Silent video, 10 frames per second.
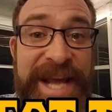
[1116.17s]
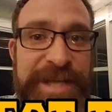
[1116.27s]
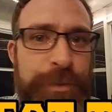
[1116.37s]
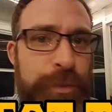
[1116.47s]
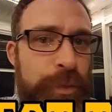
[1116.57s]

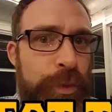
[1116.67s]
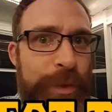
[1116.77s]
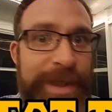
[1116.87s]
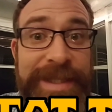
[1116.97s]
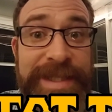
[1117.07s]
It's
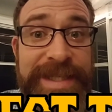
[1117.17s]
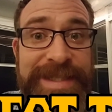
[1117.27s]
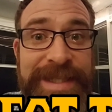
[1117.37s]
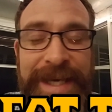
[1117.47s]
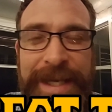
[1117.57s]
real
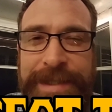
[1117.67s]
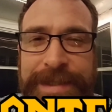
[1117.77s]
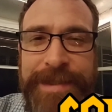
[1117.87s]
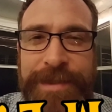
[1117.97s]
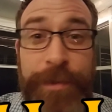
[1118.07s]
easy and
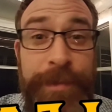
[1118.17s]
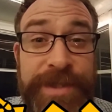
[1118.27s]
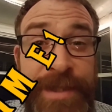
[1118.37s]
it's super